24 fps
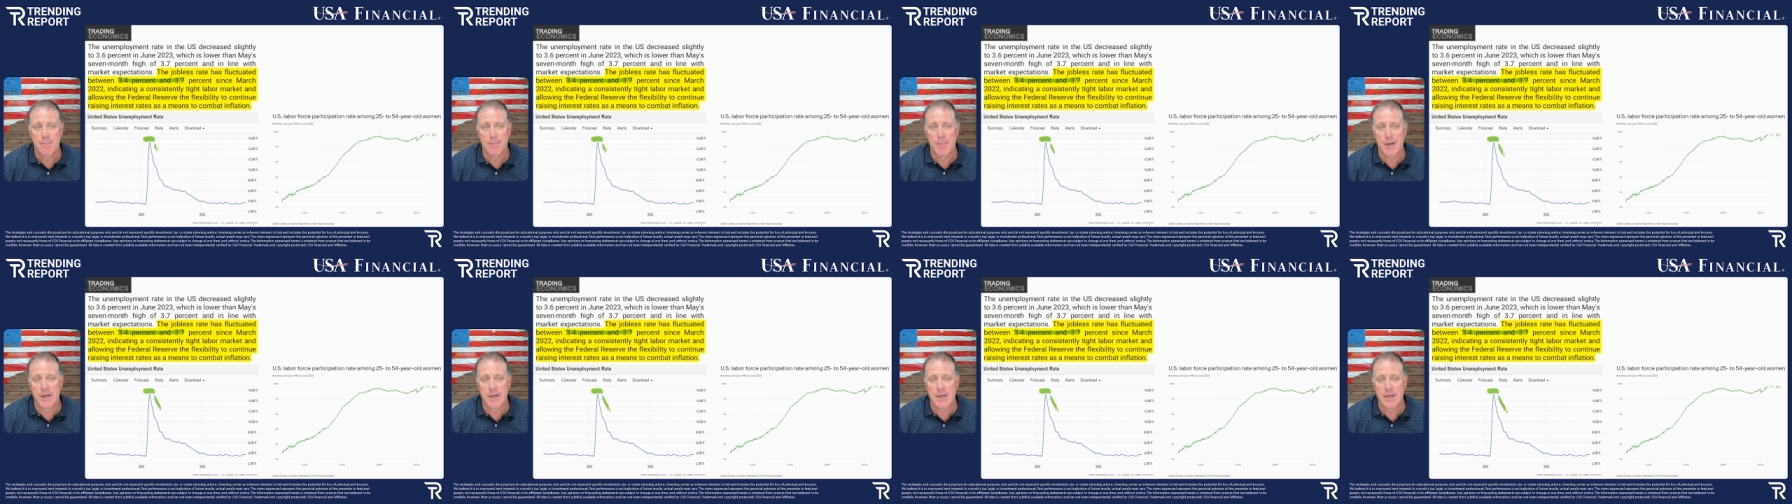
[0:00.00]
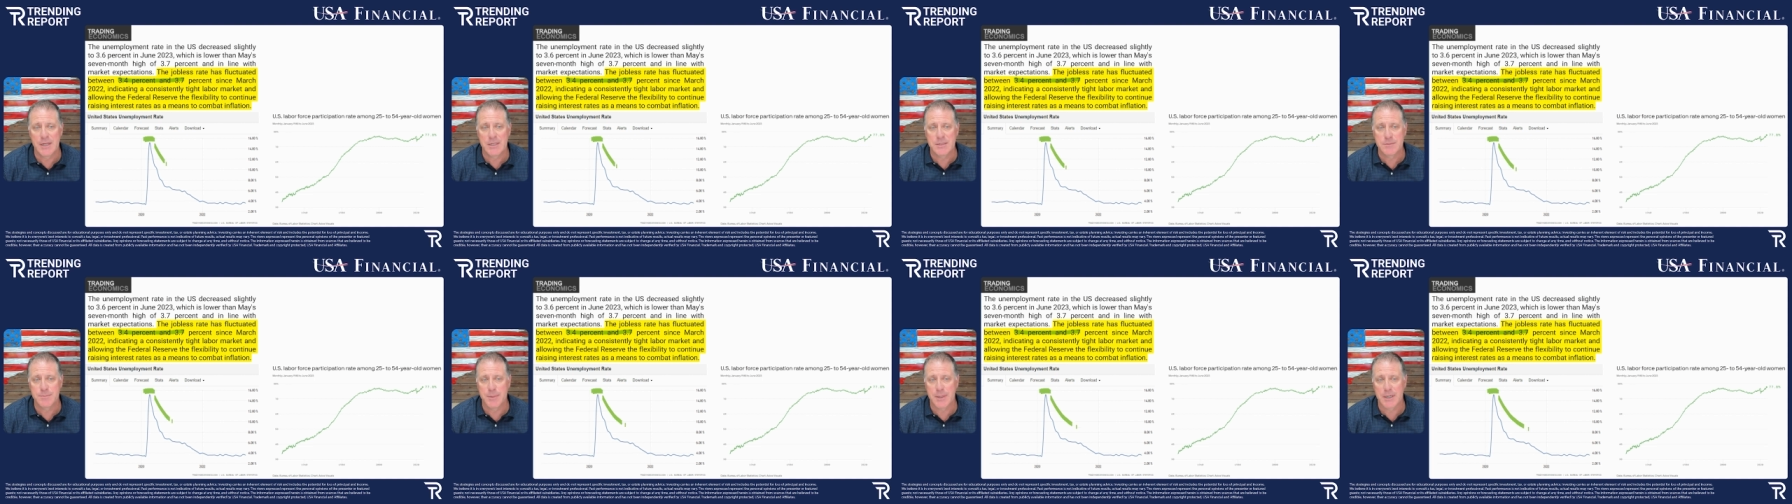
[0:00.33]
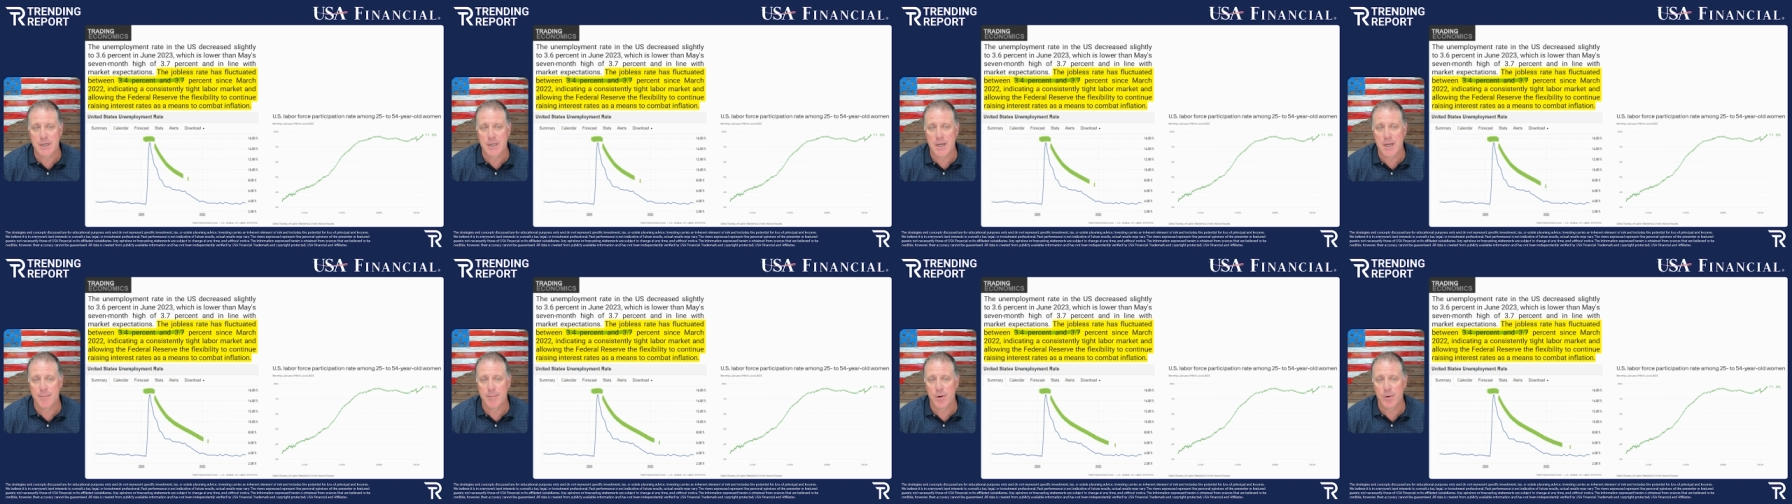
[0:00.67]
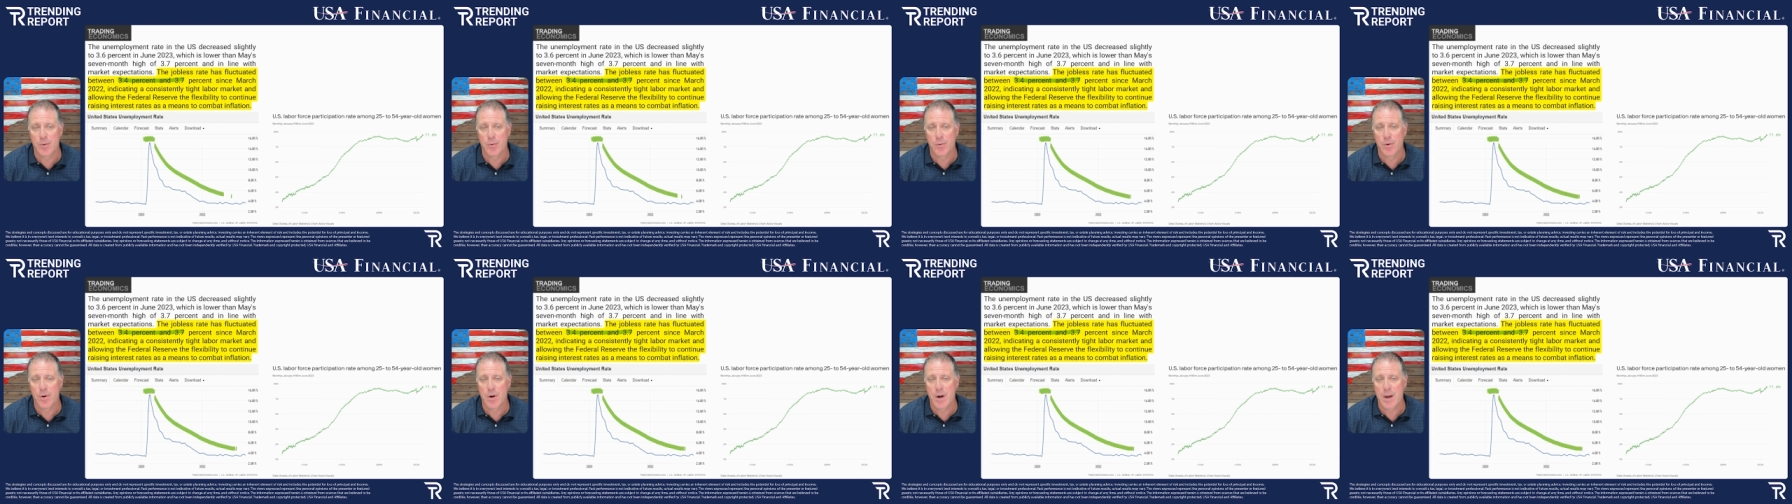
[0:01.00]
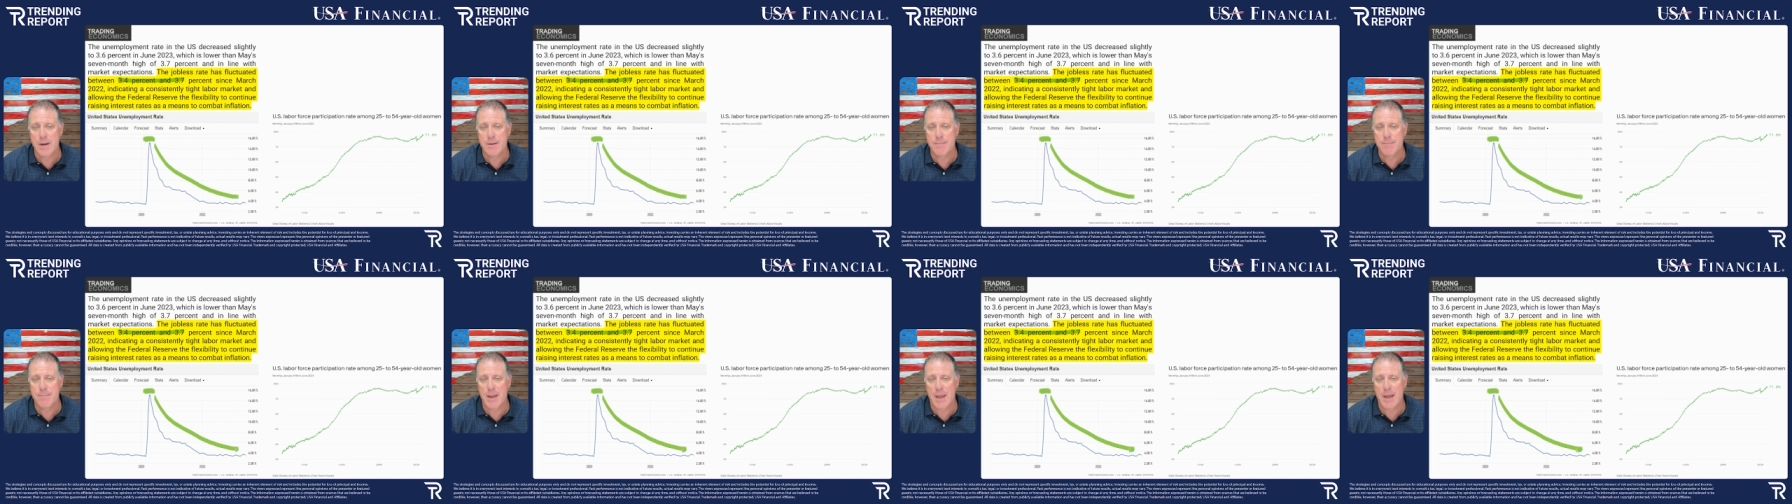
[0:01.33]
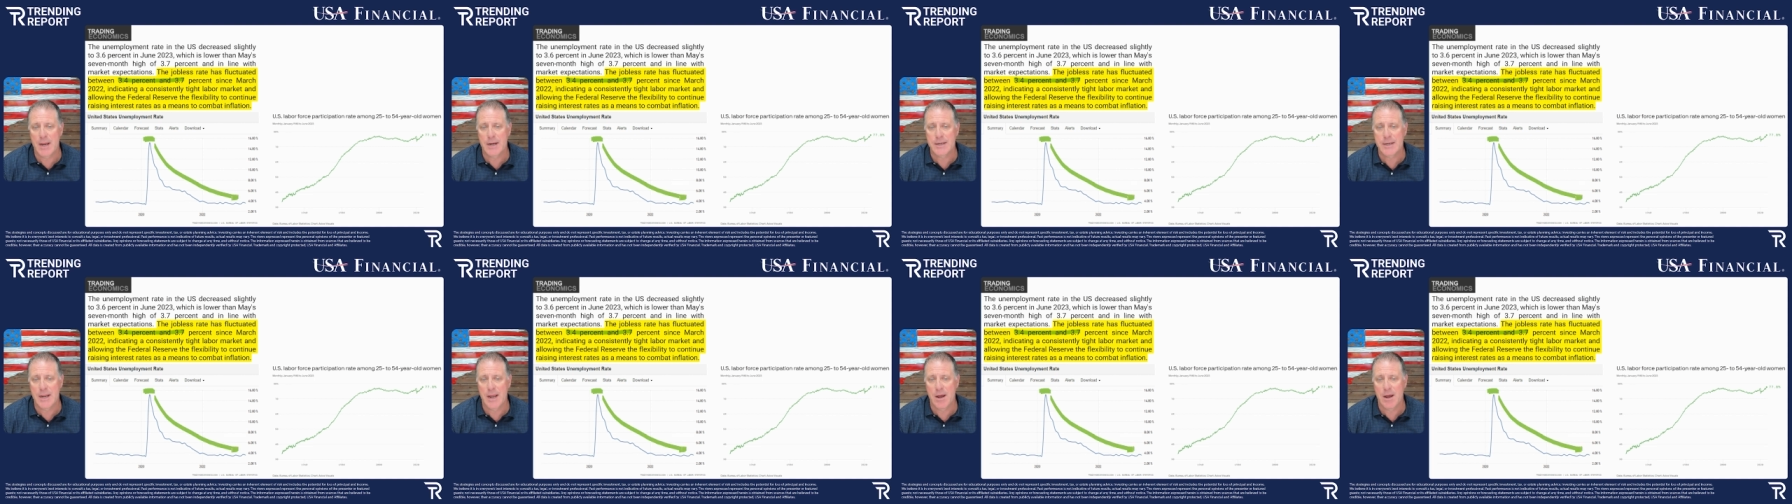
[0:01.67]
But it has been coming right
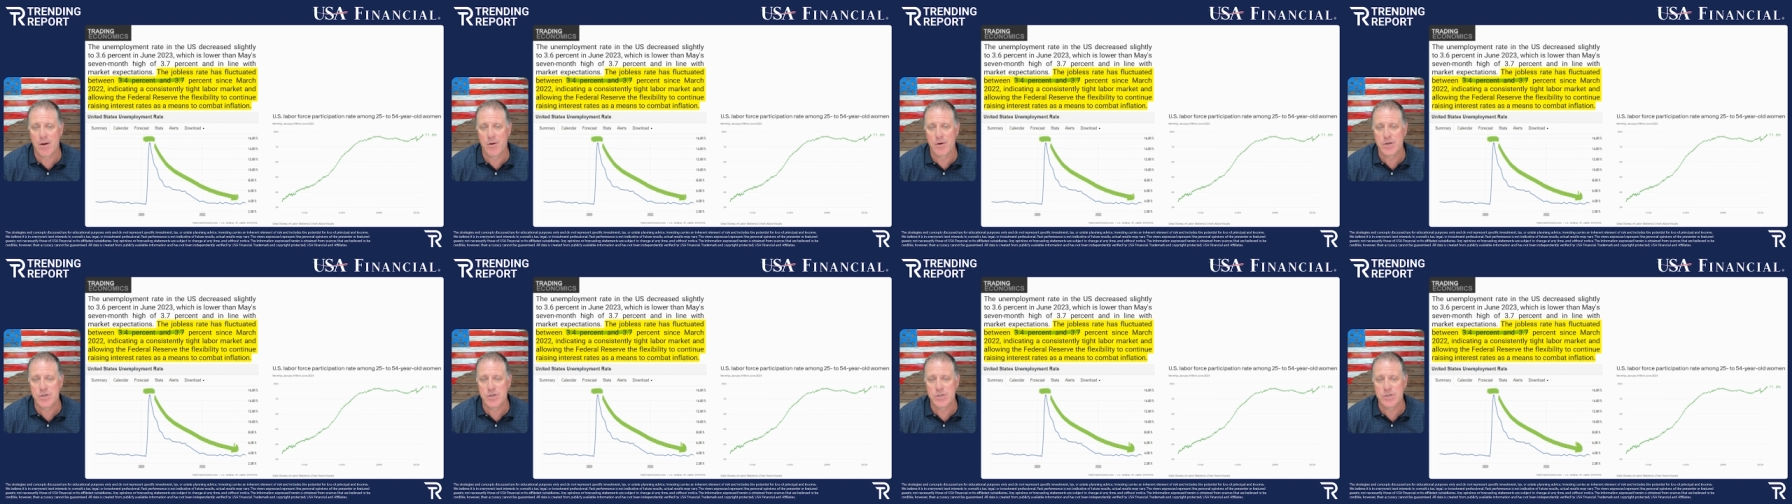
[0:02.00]
back down,